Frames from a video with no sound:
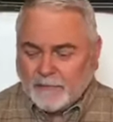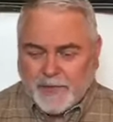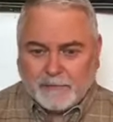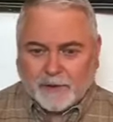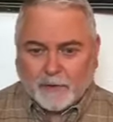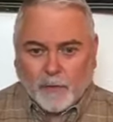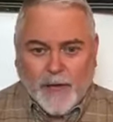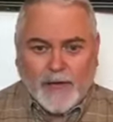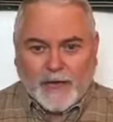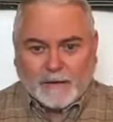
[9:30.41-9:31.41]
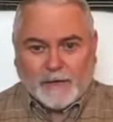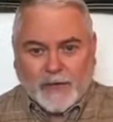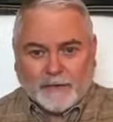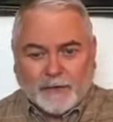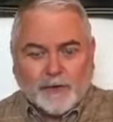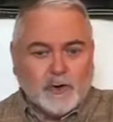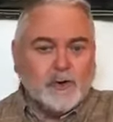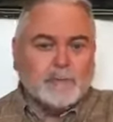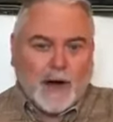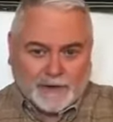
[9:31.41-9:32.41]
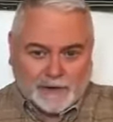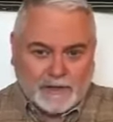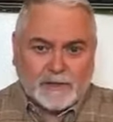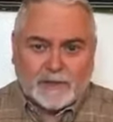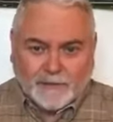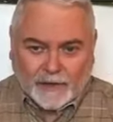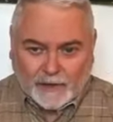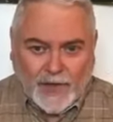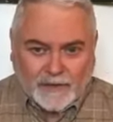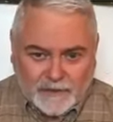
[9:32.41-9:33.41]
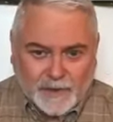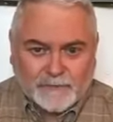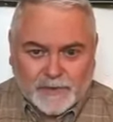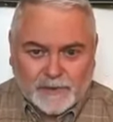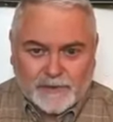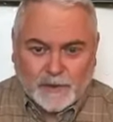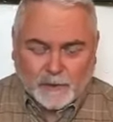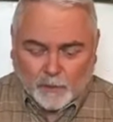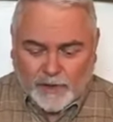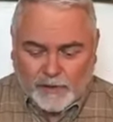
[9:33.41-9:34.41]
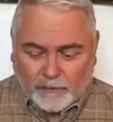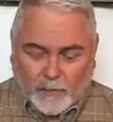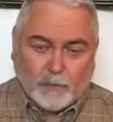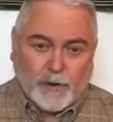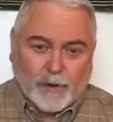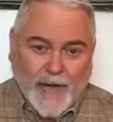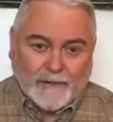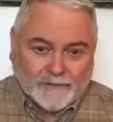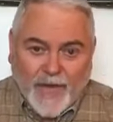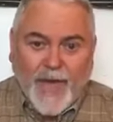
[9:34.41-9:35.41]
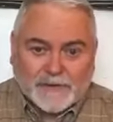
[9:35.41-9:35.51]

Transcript: be put away, and uh, the new body that God gives us, we, we will have that.